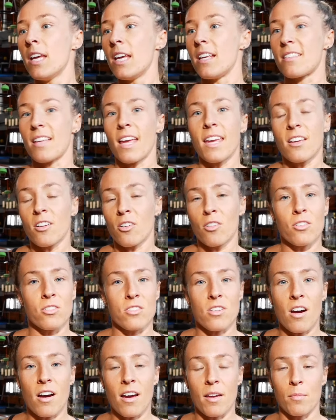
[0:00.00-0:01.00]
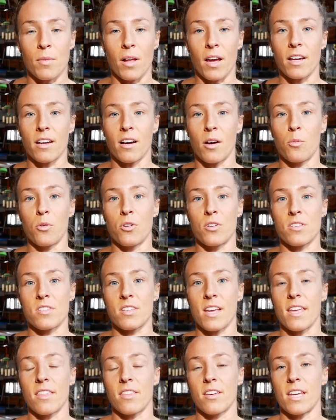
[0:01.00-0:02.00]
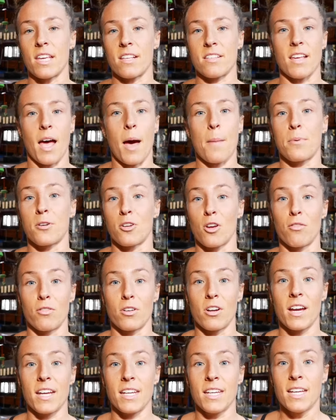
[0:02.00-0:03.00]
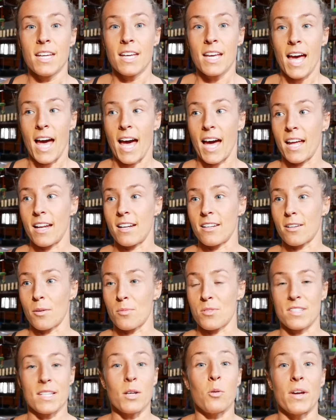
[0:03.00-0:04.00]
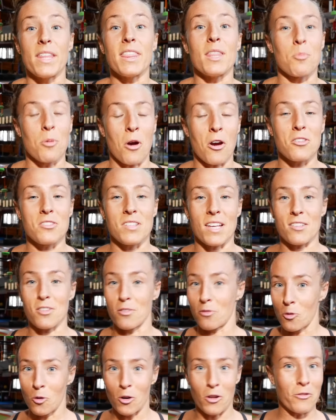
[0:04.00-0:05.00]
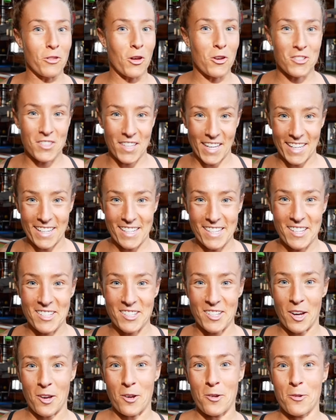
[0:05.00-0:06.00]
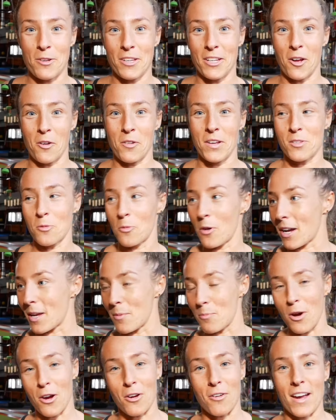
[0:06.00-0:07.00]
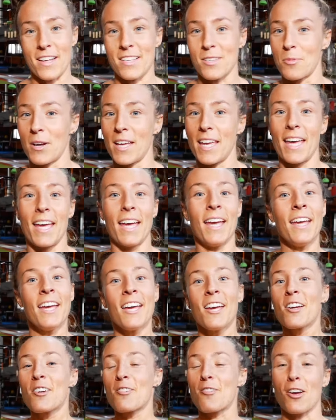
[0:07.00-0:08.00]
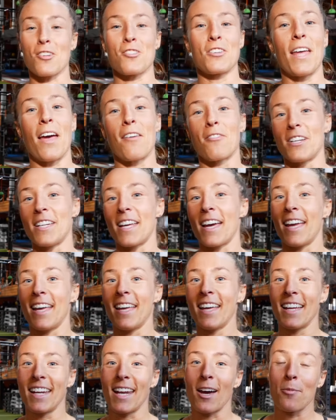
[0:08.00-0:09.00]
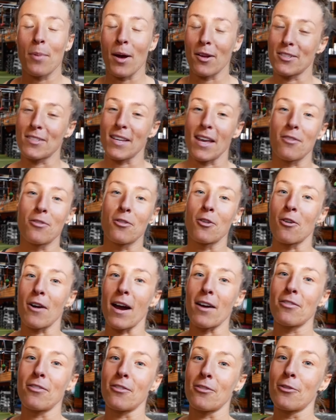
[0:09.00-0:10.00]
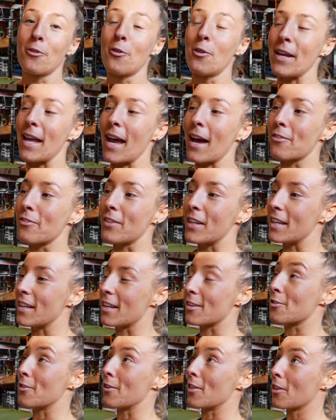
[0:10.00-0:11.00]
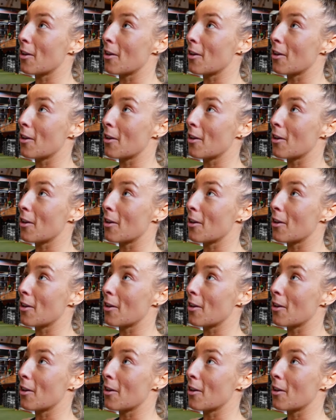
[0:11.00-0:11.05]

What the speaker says: it's taken a long time. Like, I wouldn't say that it's happened overnight, and I'm still in the process of all of those things. So, you know, it's a work in progress, and we're here crushing it every day, and now about to take 30 athletes